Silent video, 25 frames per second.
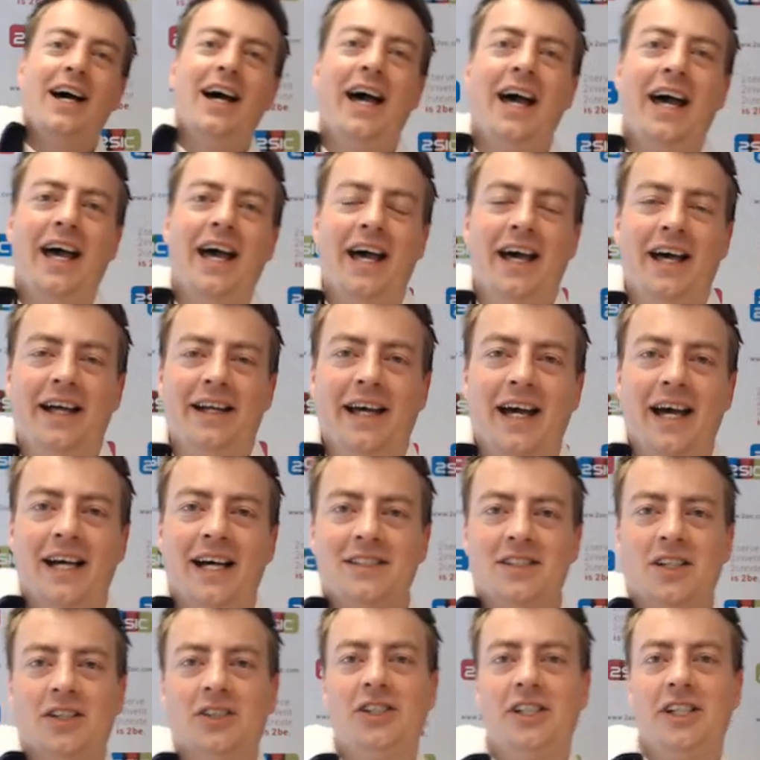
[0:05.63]
And
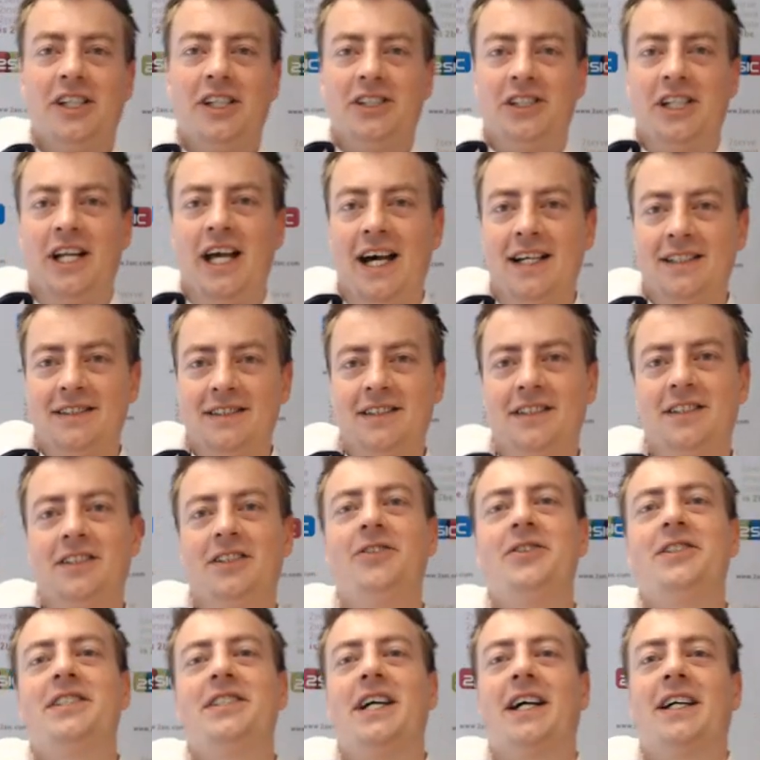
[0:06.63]
as our tradition has it,
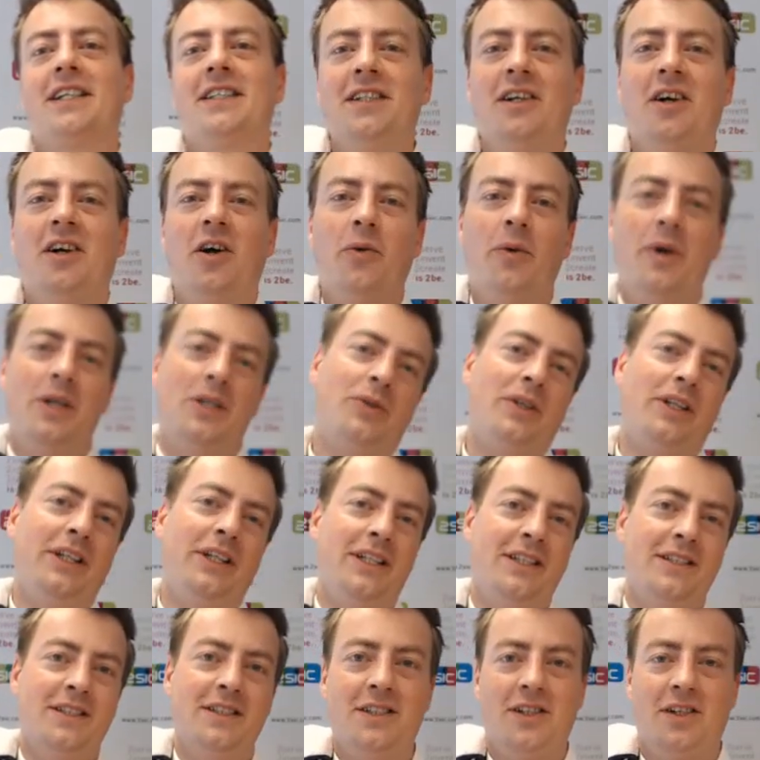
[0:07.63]
Too Sexy always
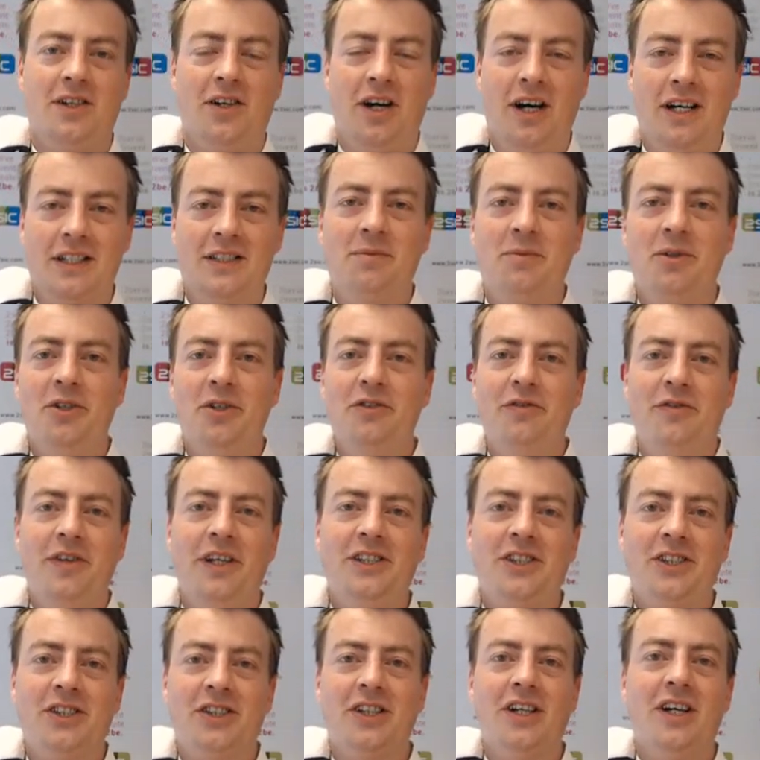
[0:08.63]
releases an awesome new
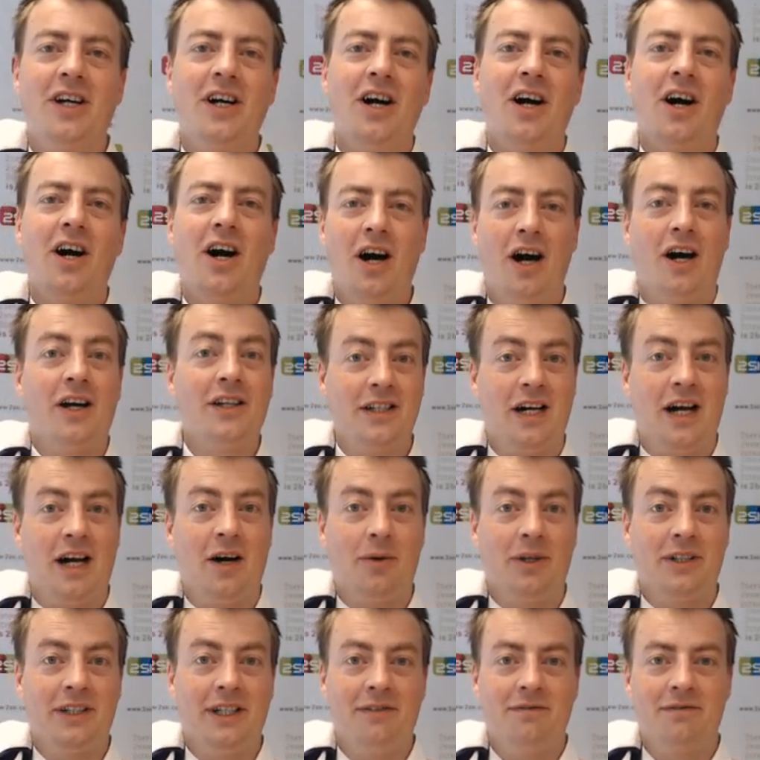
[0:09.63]
feature on
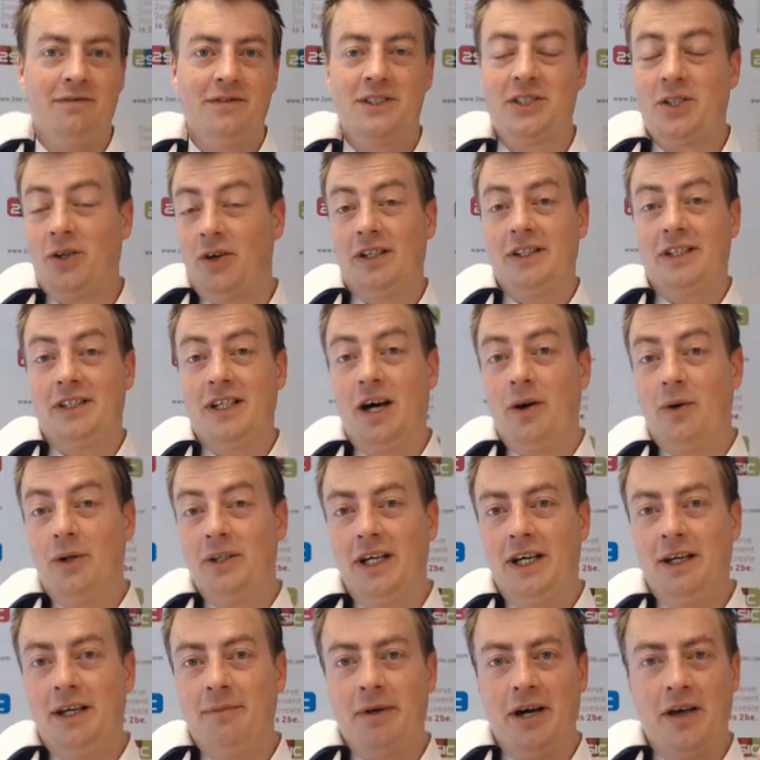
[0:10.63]
Towel Day. So on Towel
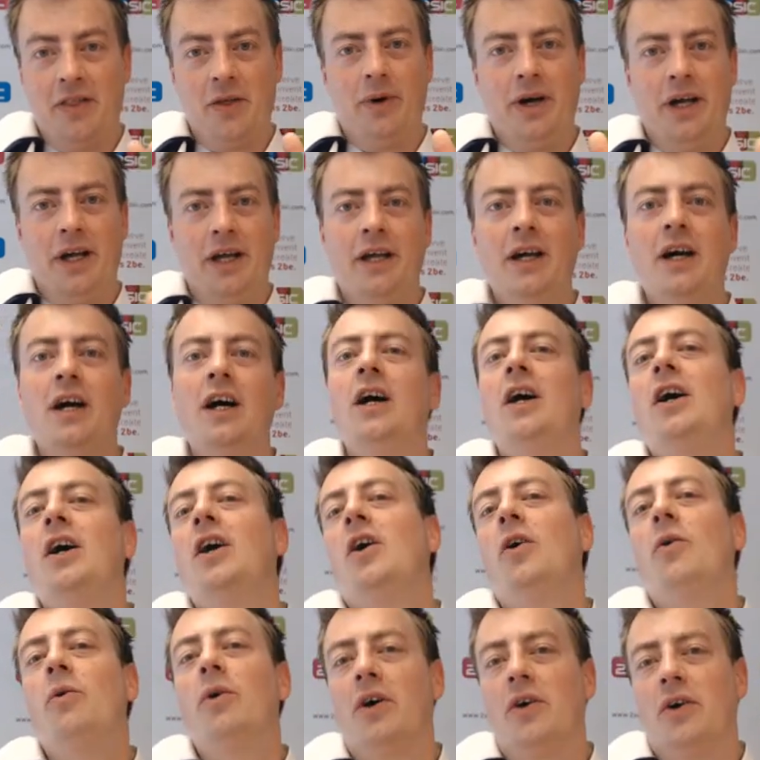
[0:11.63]
Day, by the way,
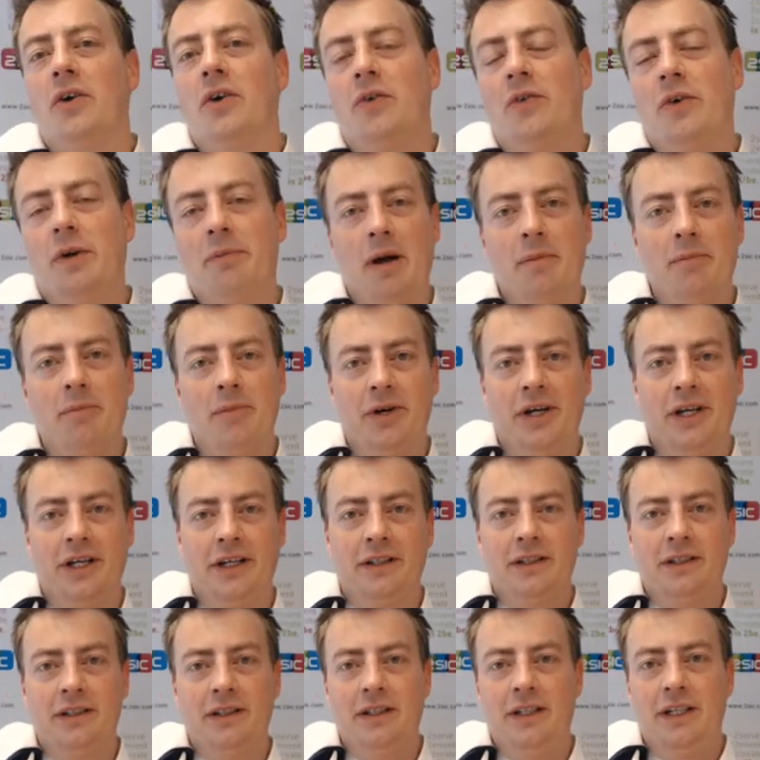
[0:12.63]
we're
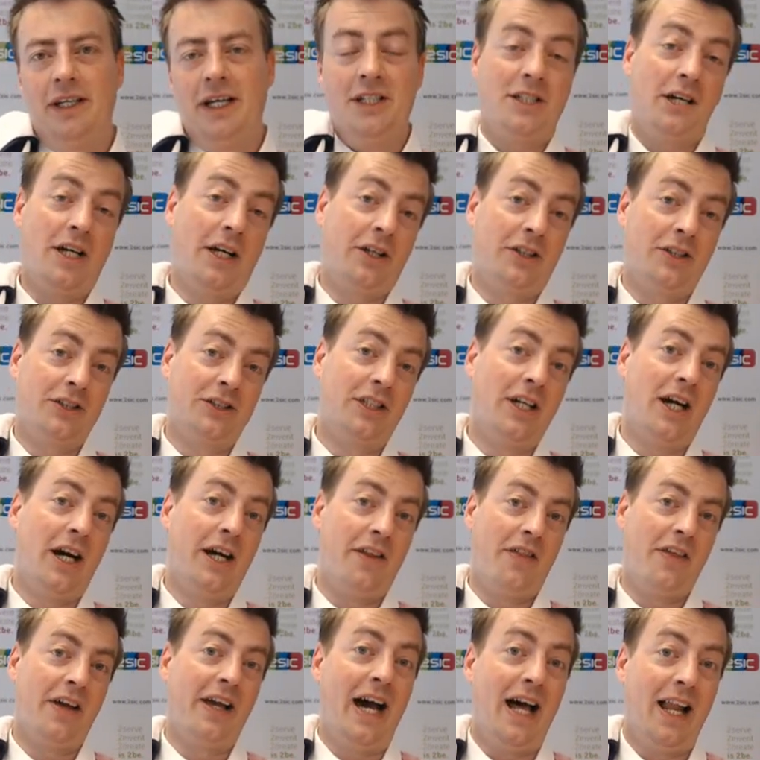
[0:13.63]
remembering Hitchhiker's Guide
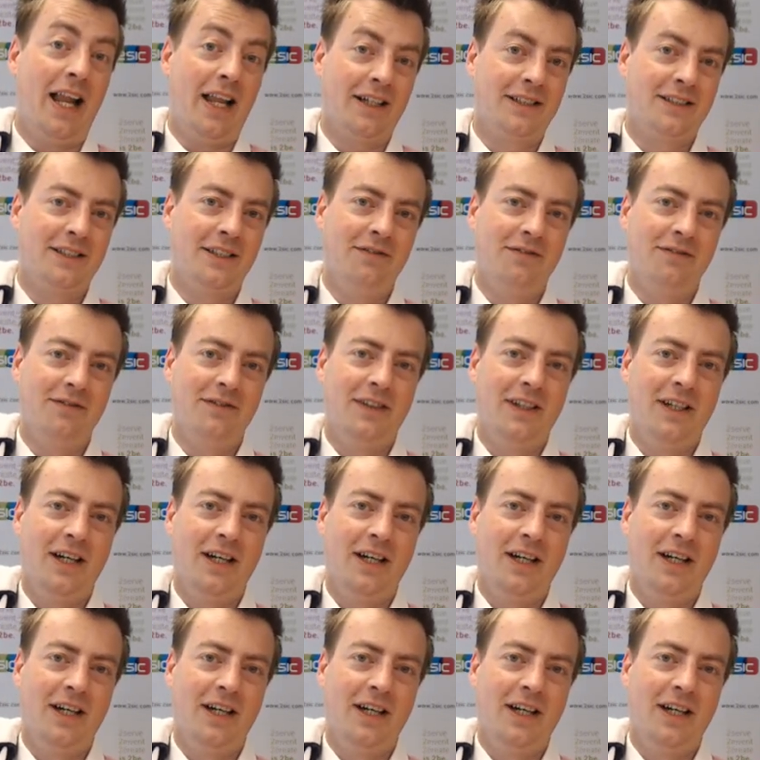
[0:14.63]
to the Galaxy.